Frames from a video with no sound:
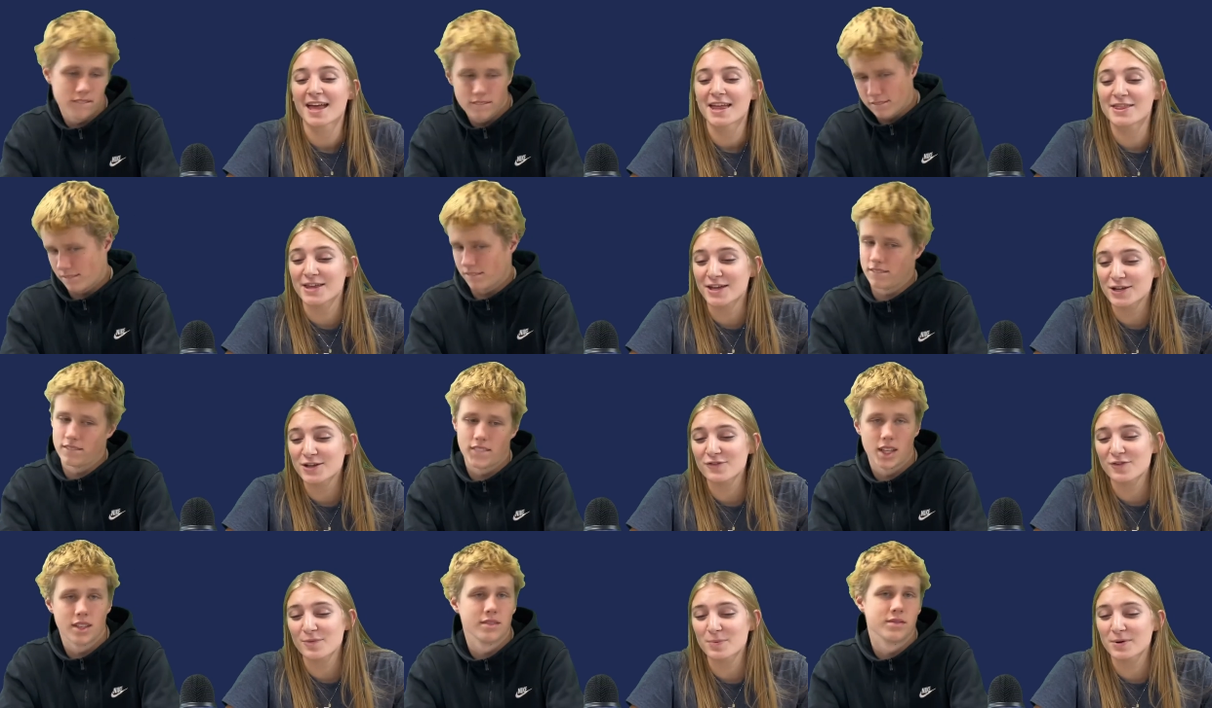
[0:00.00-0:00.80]
Speaker 1: Thank you
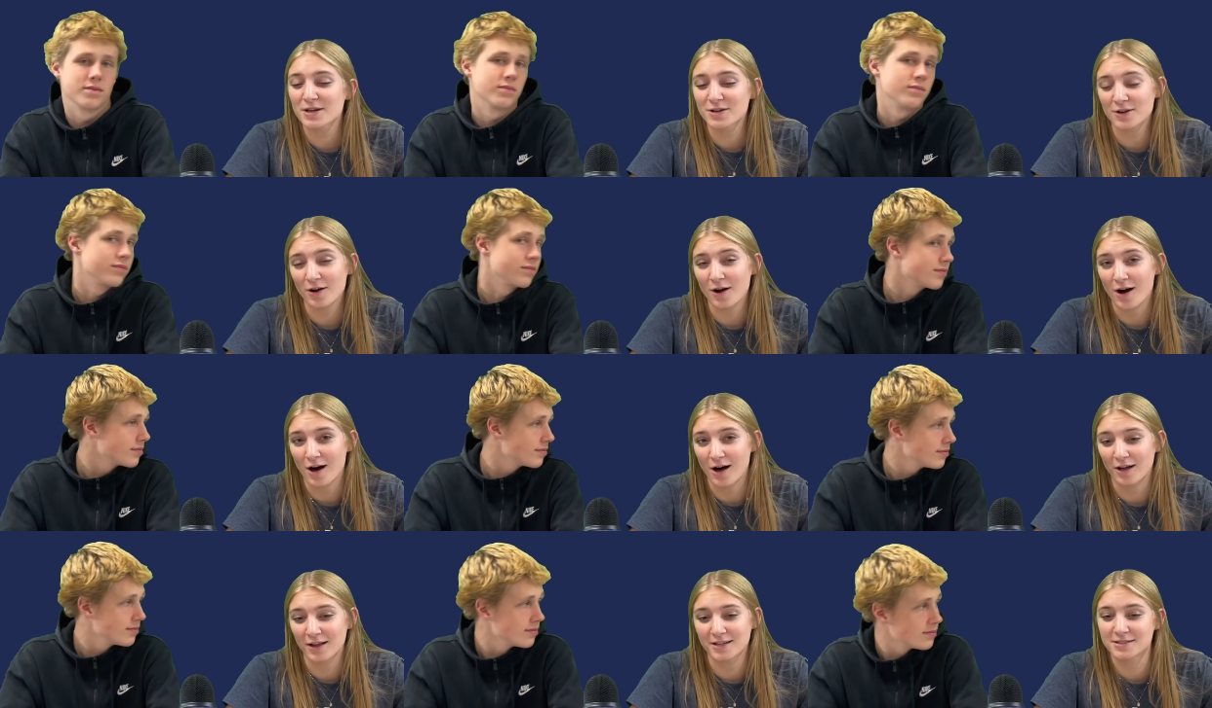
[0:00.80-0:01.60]
for putting your all
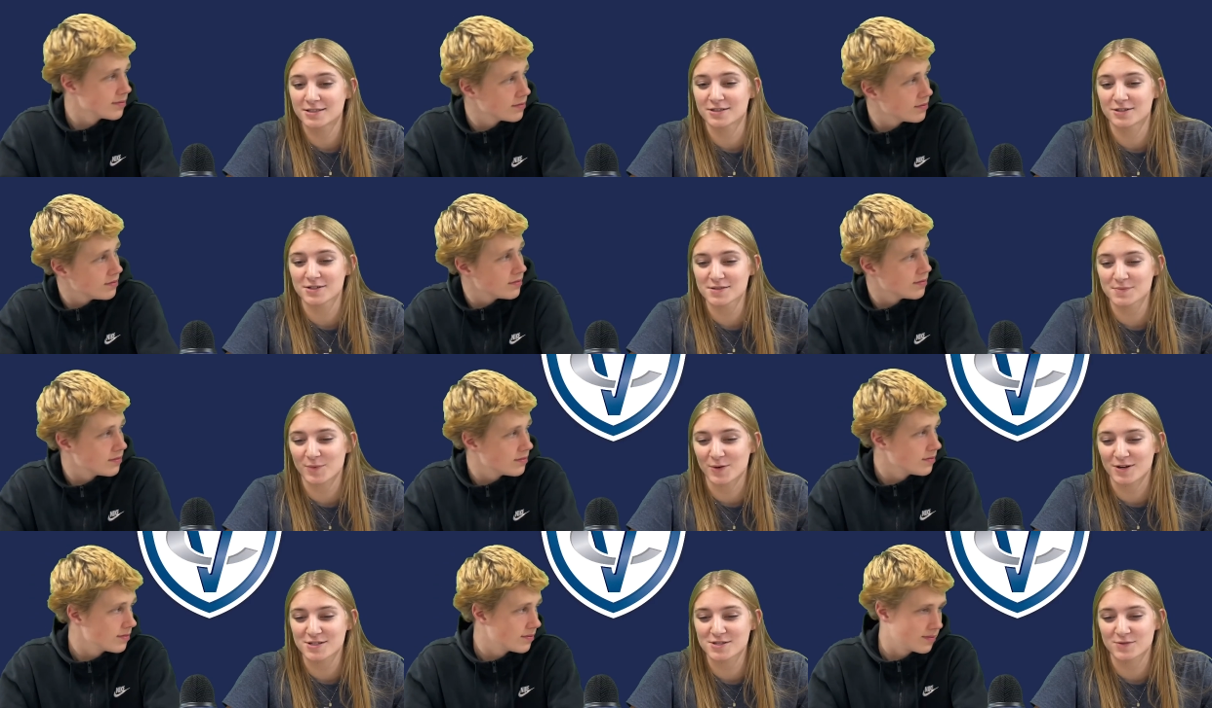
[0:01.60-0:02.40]
into your
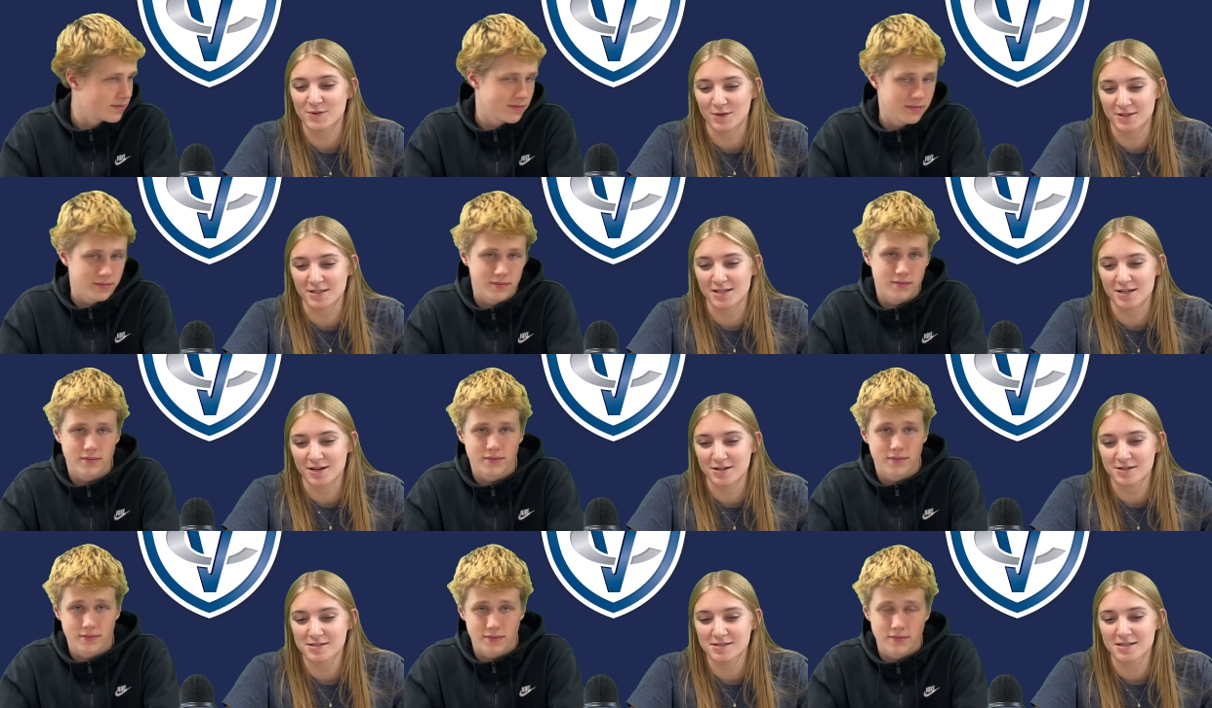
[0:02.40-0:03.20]
sports throughout the
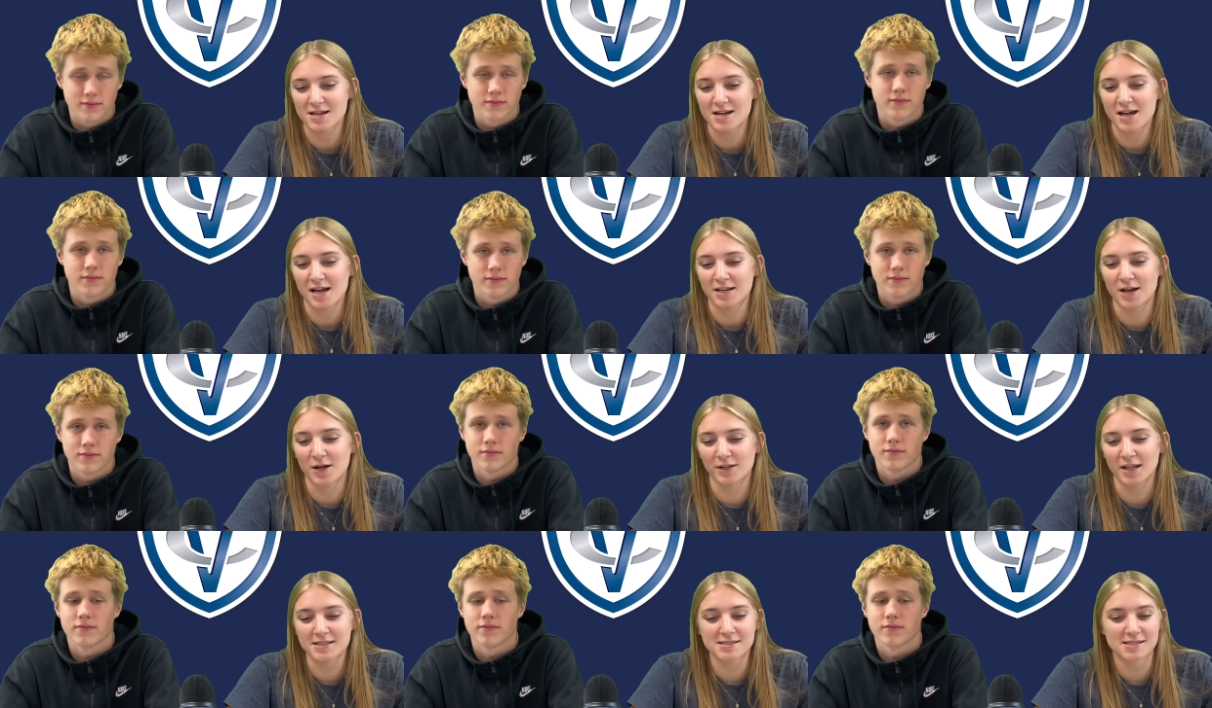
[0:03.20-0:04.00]
years. Now
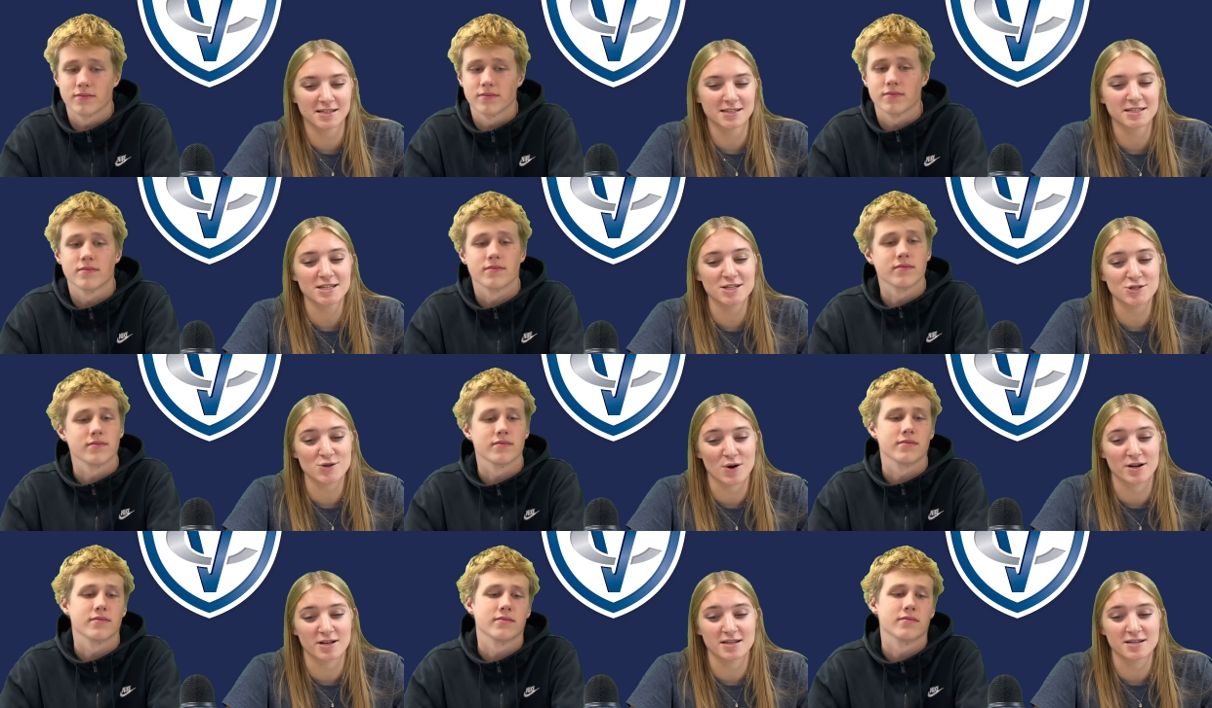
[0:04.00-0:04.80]
let's send it to
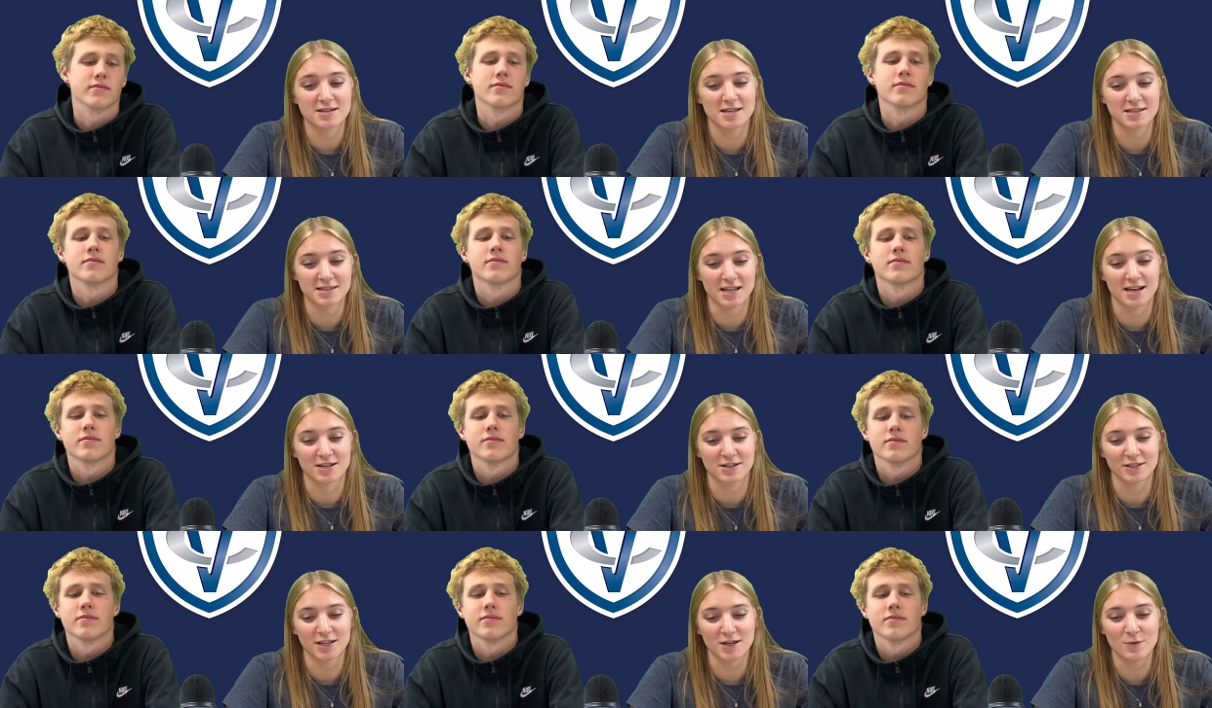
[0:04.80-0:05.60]
Jordan, Nathaniel,
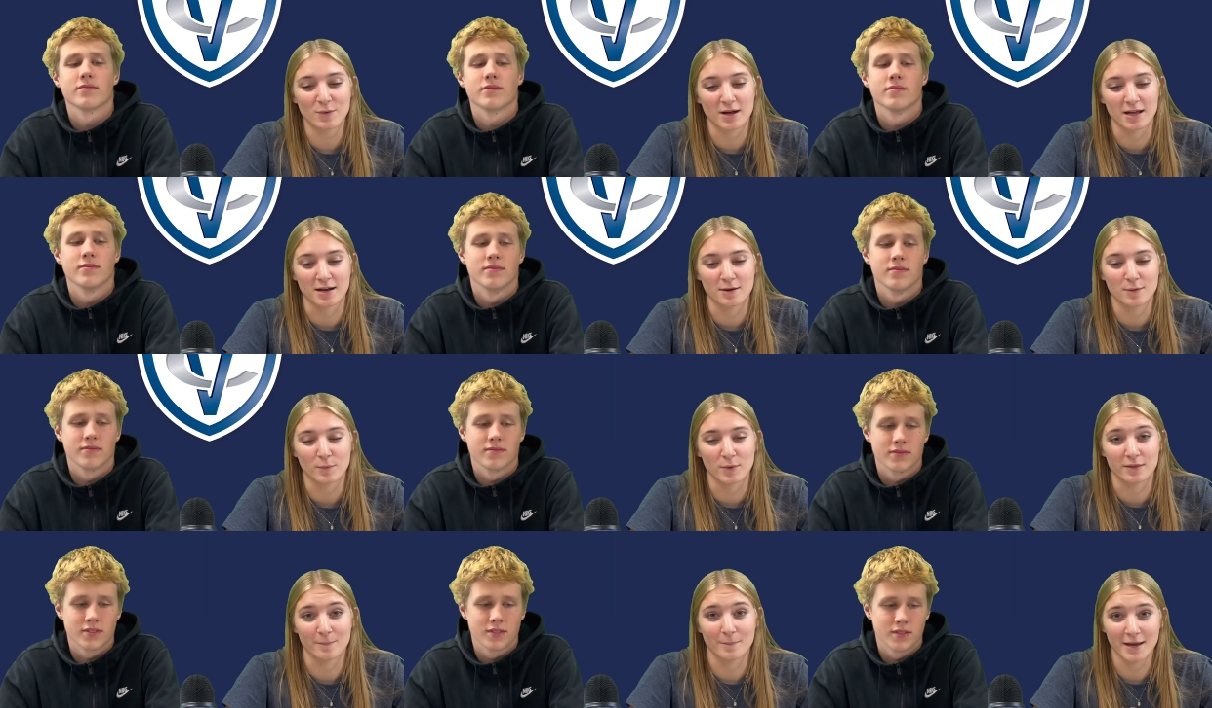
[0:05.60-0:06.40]
and Quinn
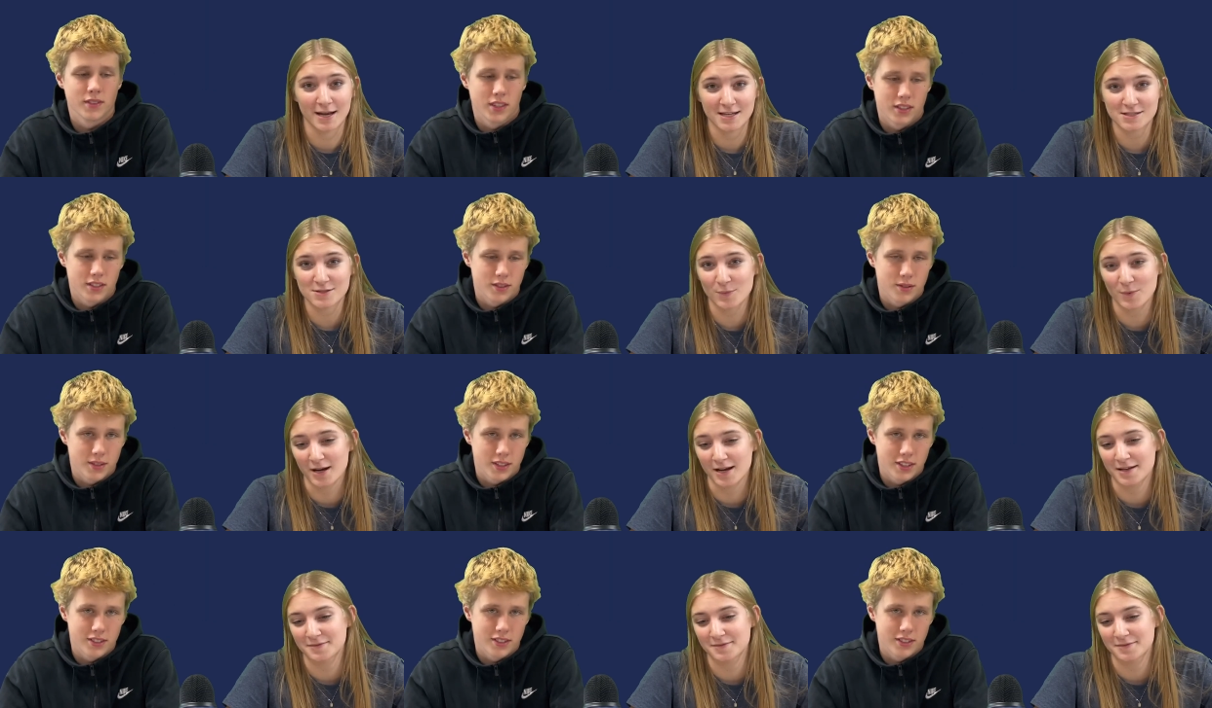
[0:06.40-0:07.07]
with Minute to Win